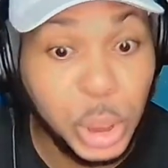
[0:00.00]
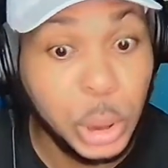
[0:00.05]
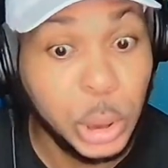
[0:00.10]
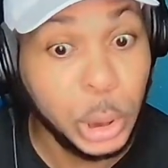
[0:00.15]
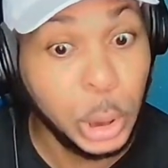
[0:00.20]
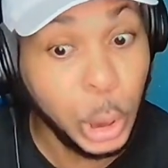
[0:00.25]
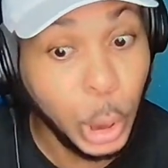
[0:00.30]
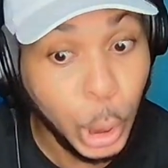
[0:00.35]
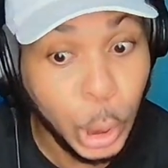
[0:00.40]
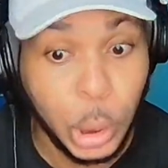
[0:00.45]

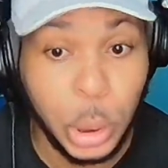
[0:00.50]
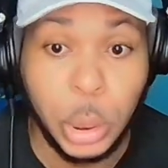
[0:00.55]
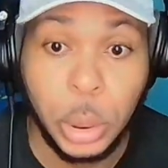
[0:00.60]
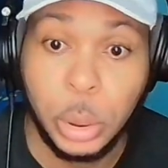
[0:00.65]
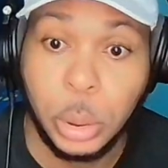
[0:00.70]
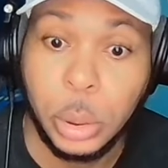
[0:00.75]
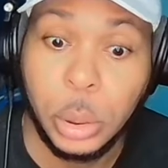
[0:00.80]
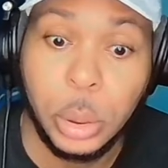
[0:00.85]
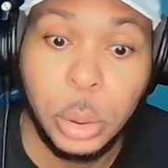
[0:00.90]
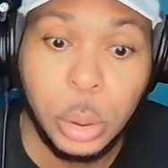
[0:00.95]
good.
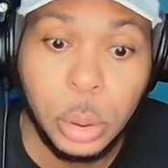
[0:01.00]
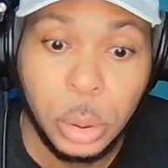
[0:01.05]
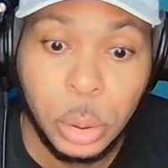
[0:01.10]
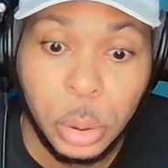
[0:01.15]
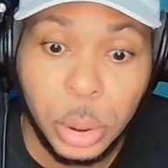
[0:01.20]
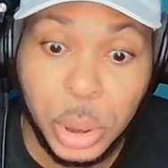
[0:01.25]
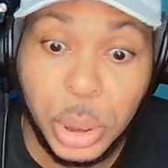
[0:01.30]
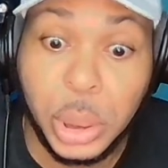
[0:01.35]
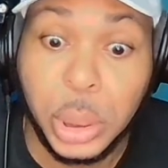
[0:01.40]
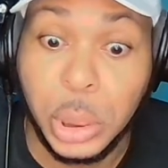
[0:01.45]

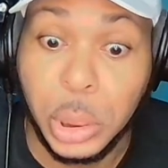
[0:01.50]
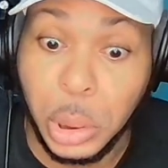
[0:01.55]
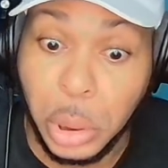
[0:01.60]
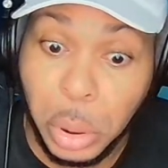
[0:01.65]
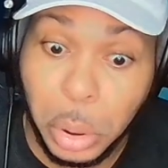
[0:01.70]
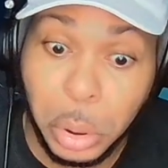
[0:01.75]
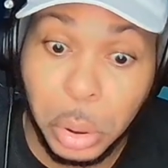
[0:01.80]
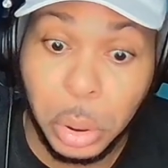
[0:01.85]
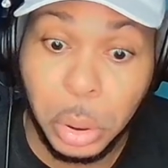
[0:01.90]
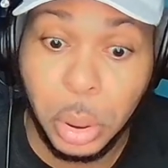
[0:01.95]
She's
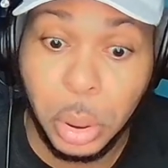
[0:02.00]
good.